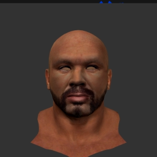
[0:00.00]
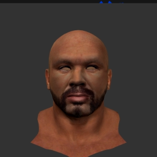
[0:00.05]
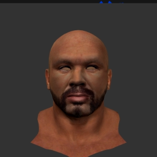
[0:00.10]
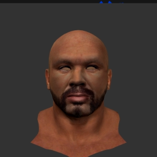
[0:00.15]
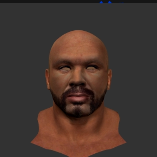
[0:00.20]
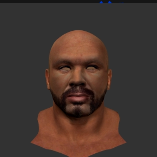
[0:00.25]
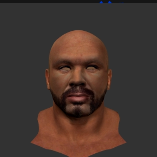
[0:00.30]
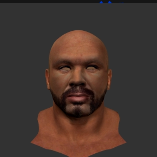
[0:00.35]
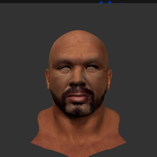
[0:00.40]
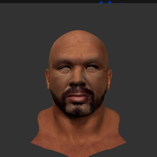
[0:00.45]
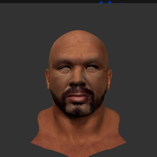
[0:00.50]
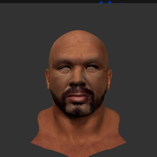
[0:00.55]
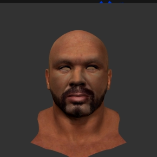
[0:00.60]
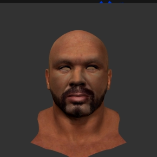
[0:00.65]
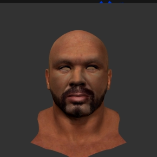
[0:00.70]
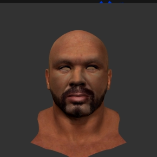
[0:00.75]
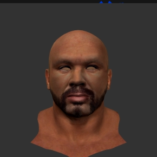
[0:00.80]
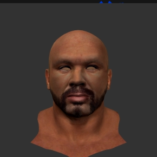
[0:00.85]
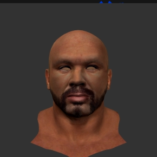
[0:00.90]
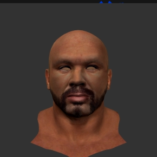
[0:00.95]

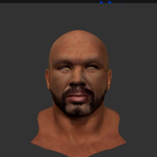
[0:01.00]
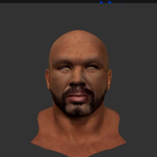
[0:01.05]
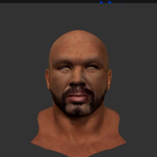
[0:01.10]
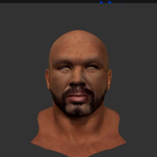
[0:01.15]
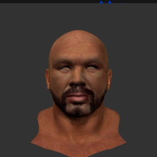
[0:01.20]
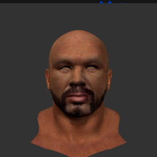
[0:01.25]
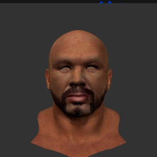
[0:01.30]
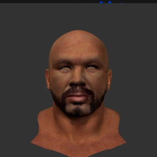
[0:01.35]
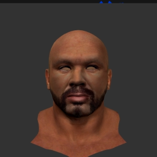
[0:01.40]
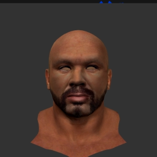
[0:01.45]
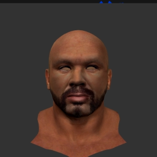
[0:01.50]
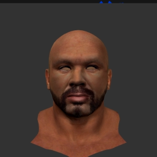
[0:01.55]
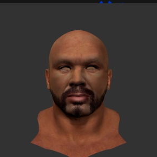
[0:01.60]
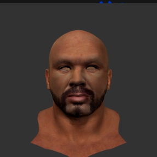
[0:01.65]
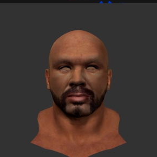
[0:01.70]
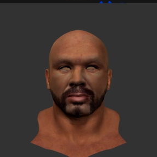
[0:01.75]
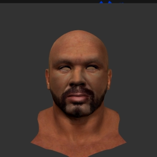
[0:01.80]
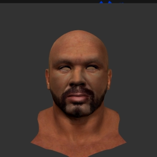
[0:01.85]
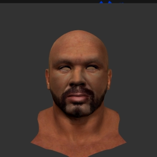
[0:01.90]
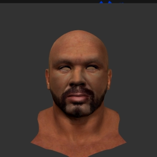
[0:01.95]

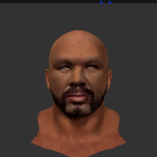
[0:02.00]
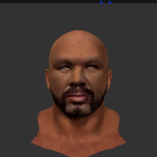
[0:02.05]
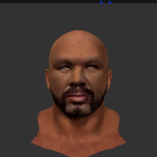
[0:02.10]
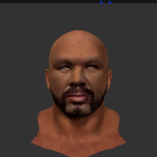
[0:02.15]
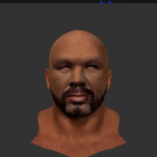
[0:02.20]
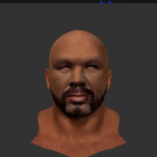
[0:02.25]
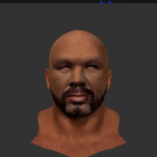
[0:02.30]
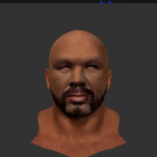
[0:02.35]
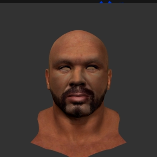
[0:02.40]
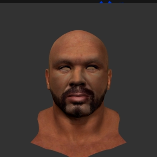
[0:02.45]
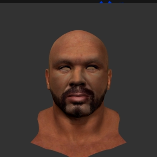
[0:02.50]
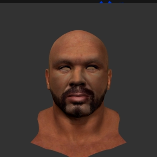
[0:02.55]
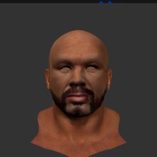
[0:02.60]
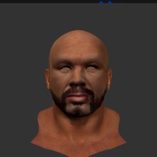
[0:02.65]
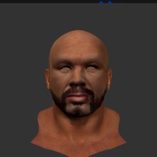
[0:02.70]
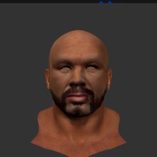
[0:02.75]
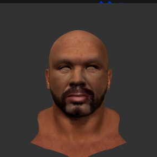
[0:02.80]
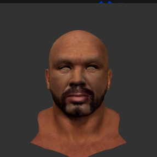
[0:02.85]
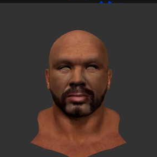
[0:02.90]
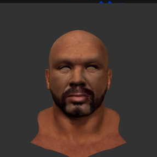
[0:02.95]

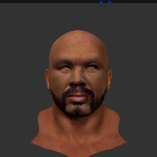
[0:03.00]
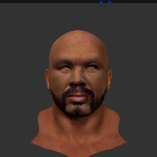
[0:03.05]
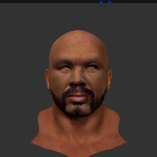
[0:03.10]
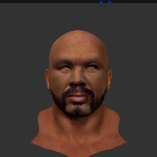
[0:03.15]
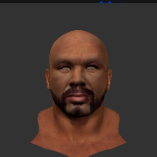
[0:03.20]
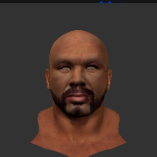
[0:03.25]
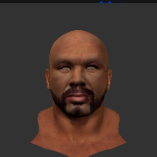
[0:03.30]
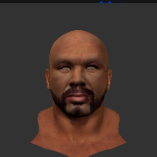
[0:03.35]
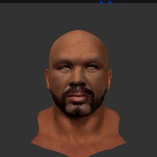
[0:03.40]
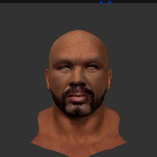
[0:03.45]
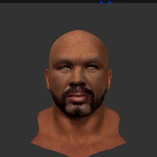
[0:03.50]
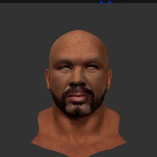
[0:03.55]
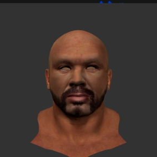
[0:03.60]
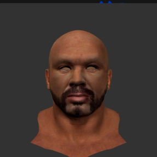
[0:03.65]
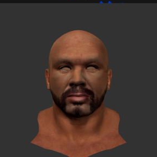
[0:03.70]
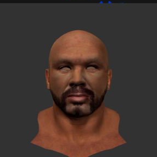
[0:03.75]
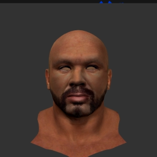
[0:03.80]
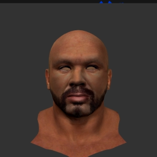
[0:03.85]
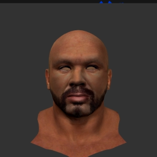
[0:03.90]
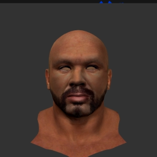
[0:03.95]

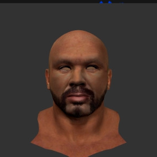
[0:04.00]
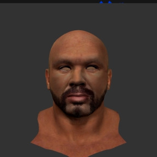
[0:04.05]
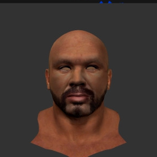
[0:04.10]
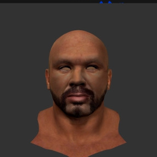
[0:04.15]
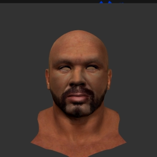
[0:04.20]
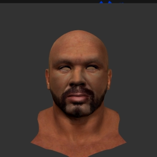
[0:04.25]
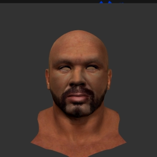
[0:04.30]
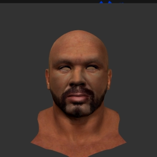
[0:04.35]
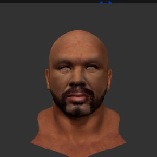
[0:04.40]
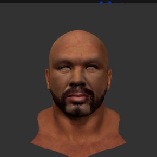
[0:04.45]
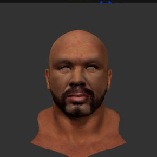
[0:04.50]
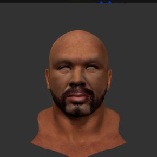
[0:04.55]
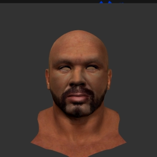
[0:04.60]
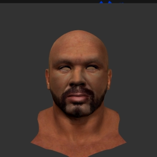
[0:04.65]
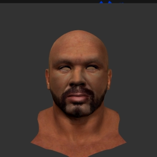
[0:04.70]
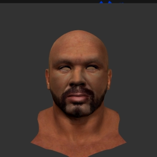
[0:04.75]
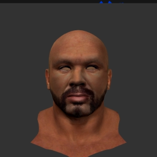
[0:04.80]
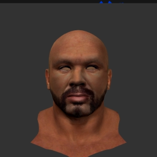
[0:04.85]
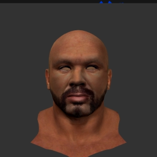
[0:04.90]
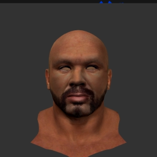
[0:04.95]

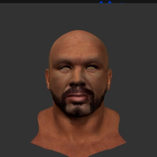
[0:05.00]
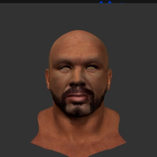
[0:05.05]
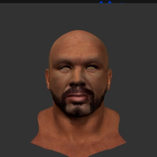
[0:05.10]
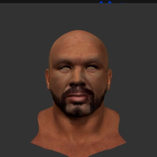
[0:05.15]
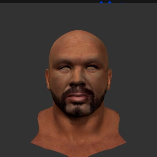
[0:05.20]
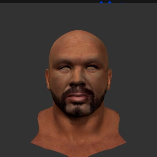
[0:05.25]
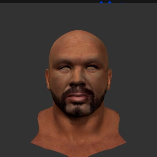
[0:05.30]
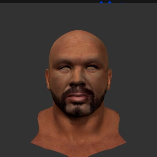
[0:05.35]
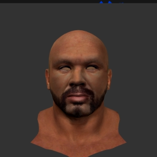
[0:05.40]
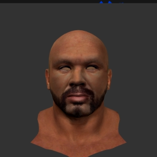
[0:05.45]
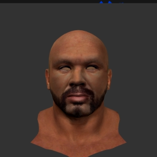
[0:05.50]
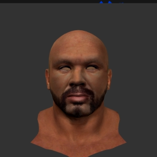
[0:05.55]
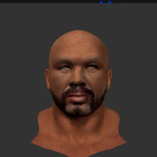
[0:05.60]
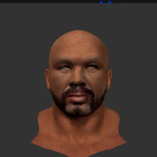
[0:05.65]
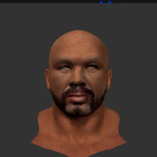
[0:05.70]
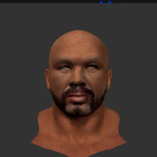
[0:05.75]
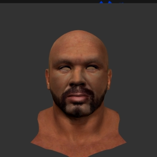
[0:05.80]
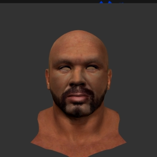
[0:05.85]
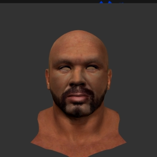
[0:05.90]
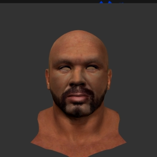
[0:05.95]

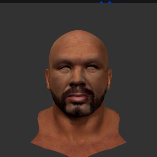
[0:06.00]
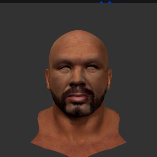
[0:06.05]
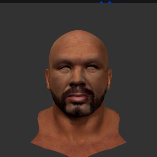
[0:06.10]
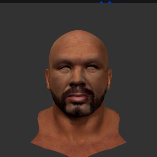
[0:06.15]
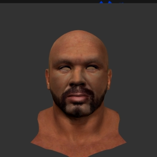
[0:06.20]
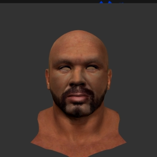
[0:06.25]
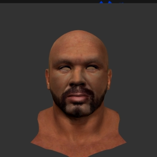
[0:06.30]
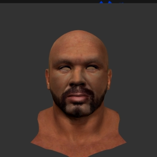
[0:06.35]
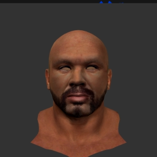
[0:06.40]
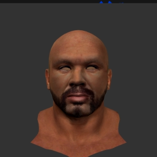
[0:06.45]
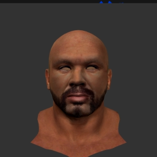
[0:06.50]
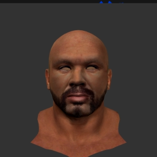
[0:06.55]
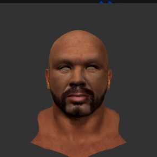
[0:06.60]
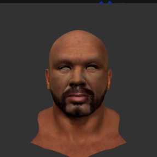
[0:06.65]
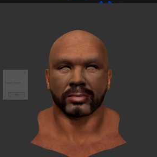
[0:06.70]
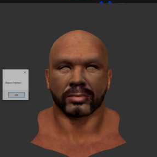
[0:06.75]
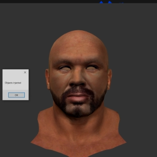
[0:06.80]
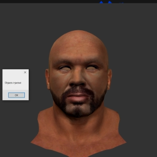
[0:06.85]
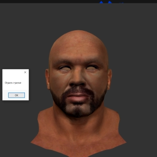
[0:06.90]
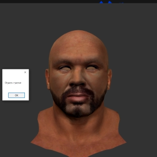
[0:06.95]

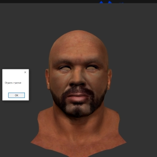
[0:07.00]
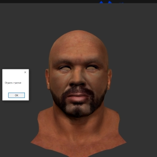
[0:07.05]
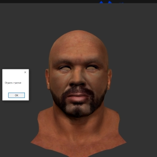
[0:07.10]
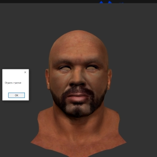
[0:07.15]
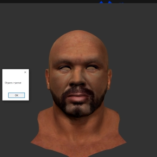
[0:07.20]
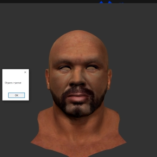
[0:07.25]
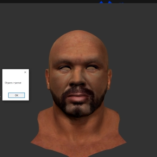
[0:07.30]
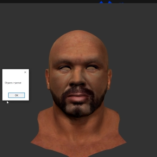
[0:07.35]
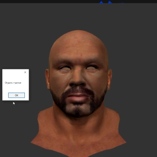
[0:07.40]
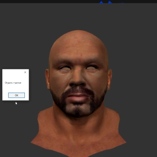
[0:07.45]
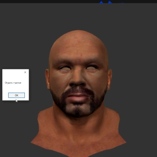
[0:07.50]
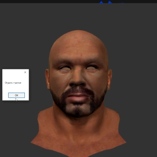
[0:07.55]
Nothing is said.